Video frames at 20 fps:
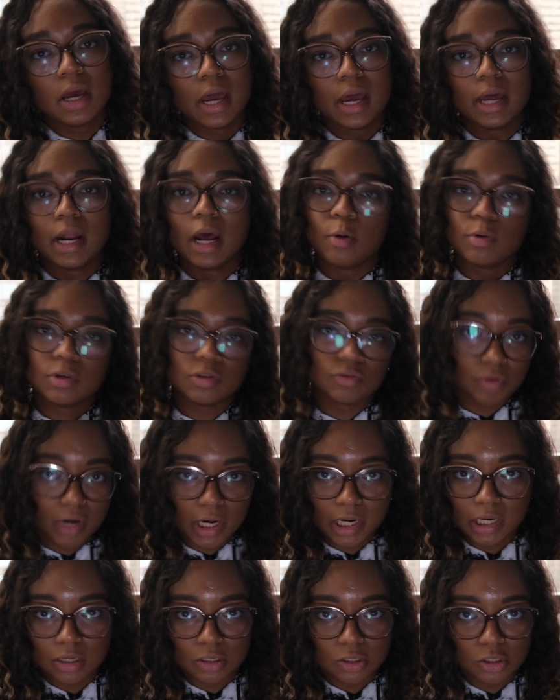and I was
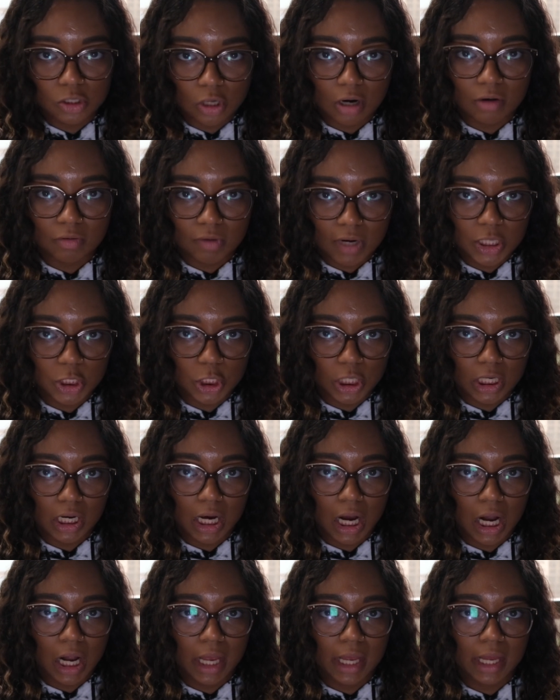ready to start wrenching.
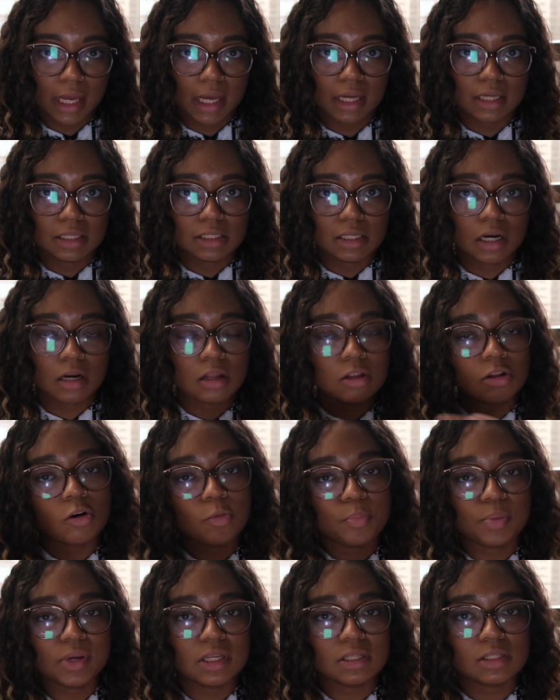I had done a
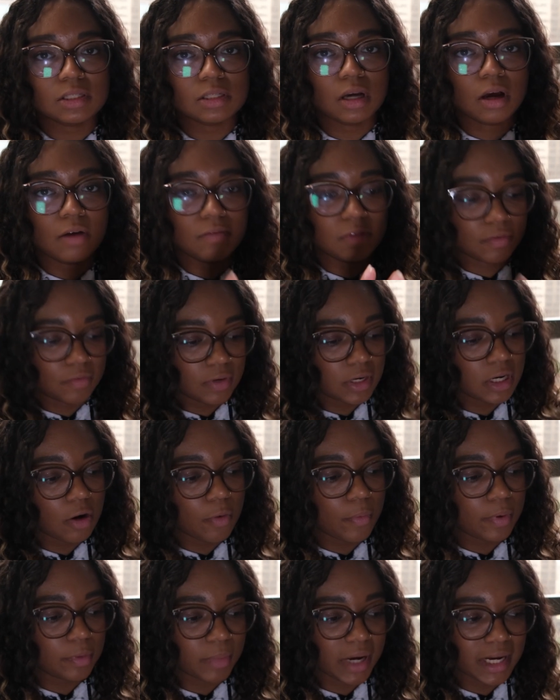little piece of the
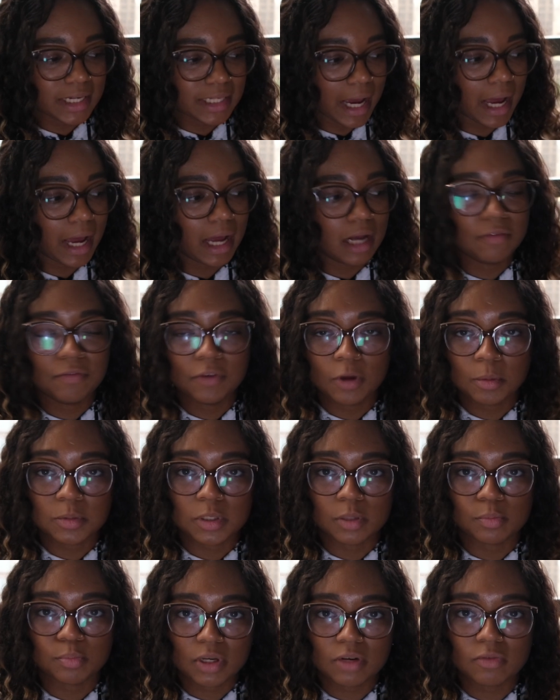video with my dad, filmed
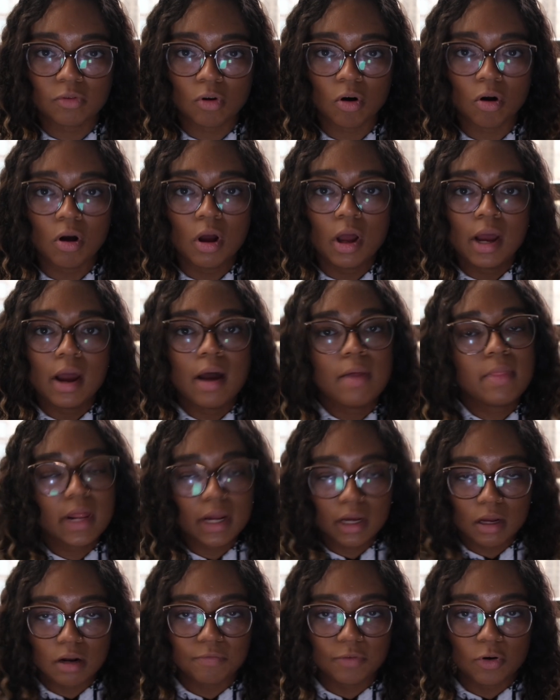some b-roll, and then
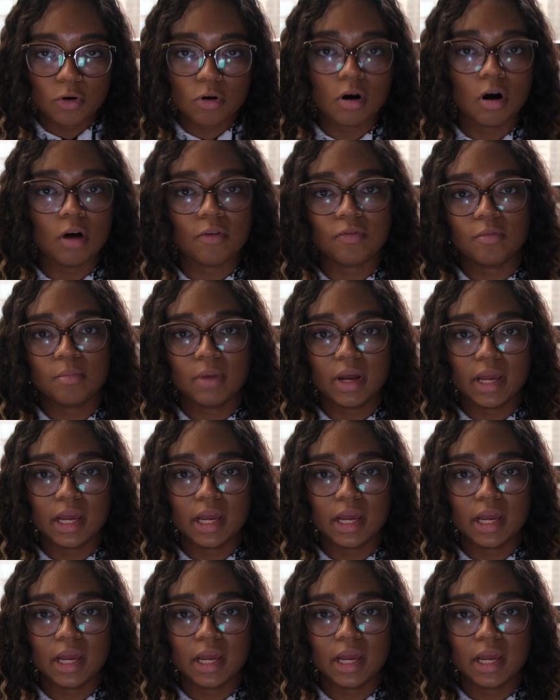I got a phone call from my